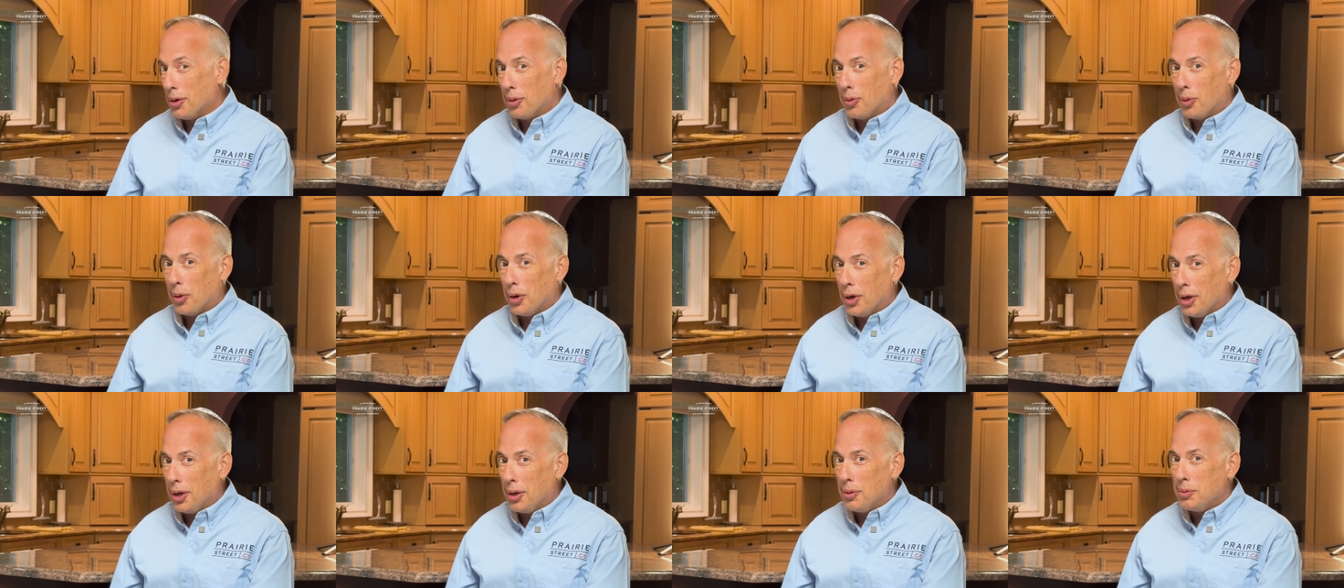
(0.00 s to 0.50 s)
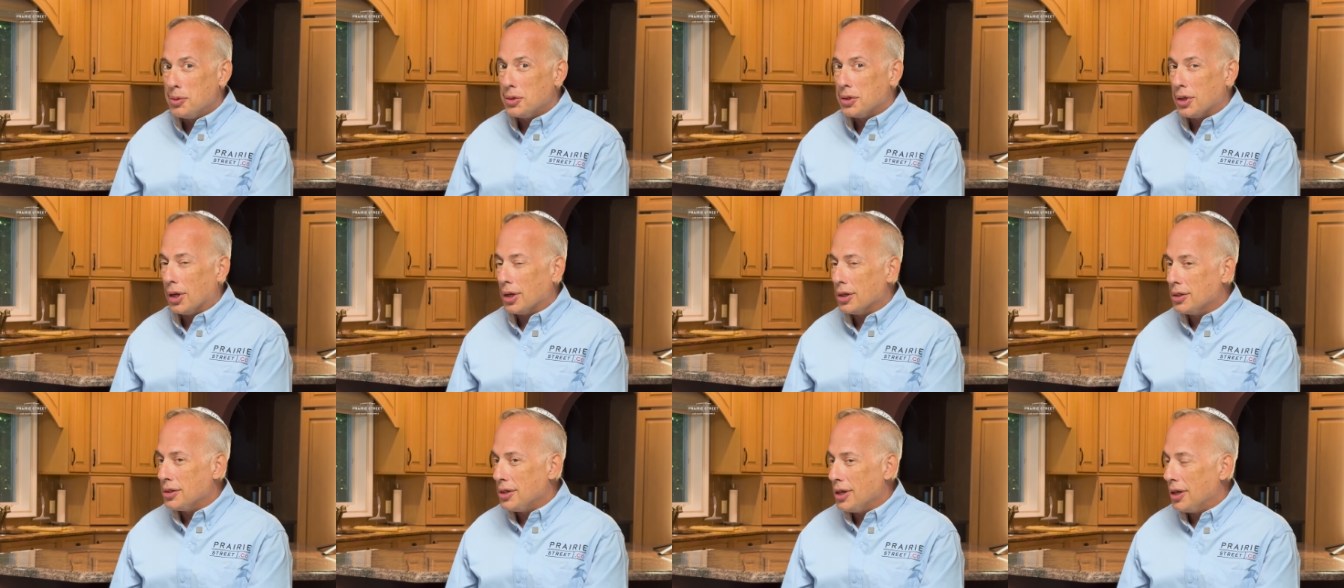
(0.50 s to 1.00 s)
in ribs,
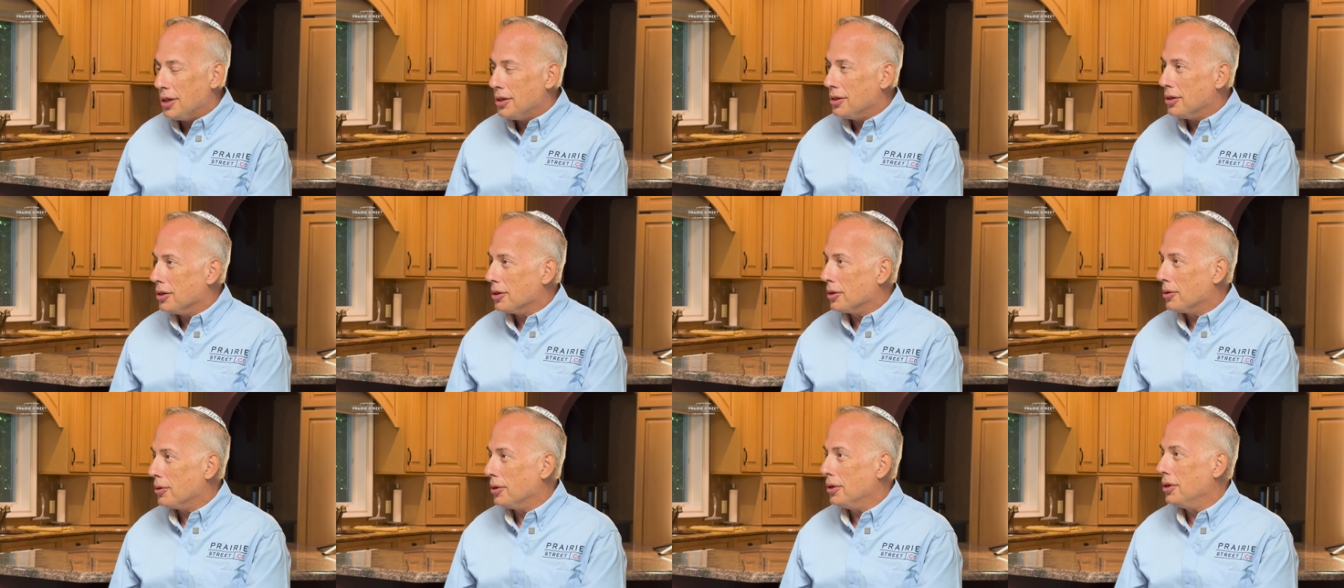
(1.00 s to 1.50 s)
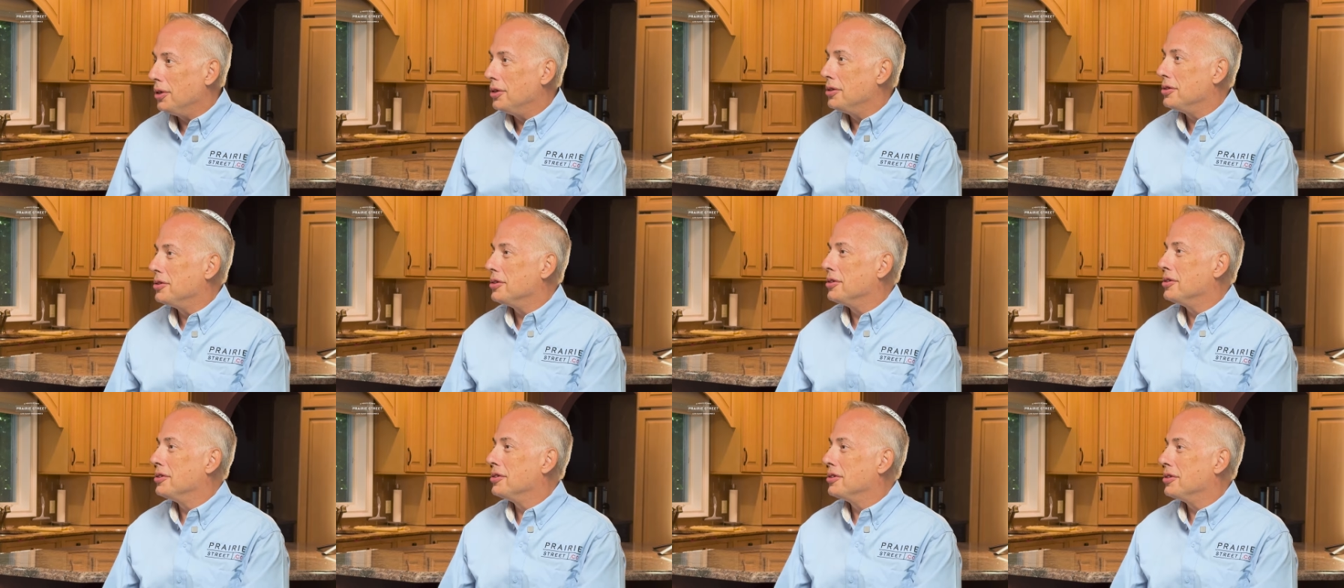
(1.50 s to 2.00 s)
like 10 yeah. degrees
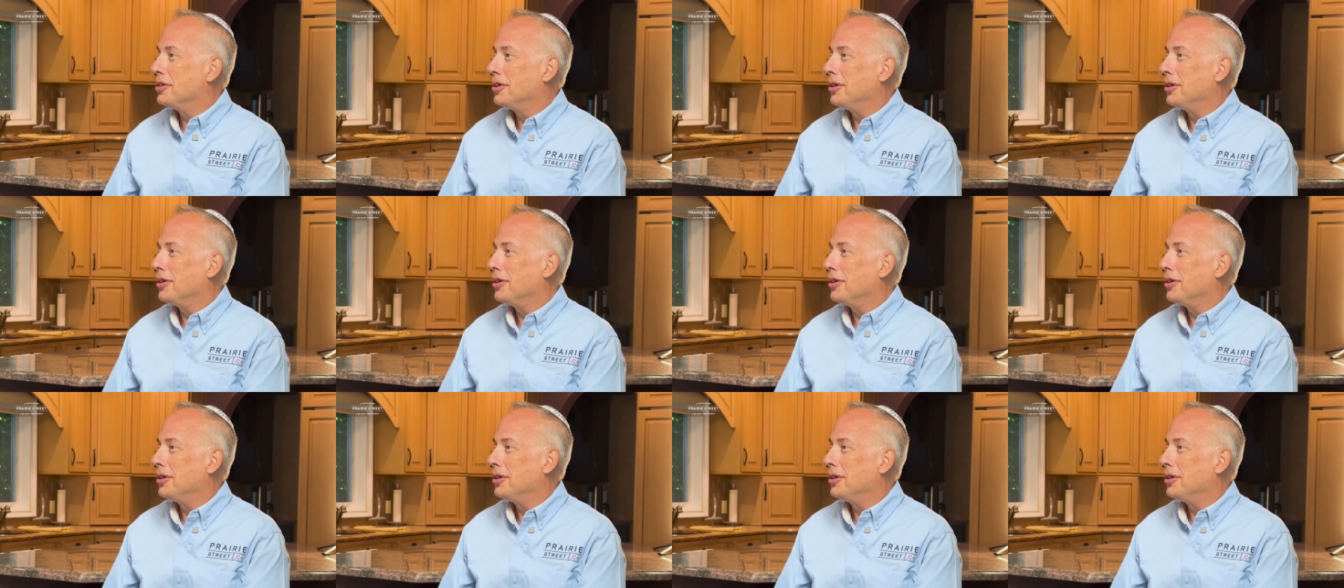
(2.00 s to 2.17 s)
is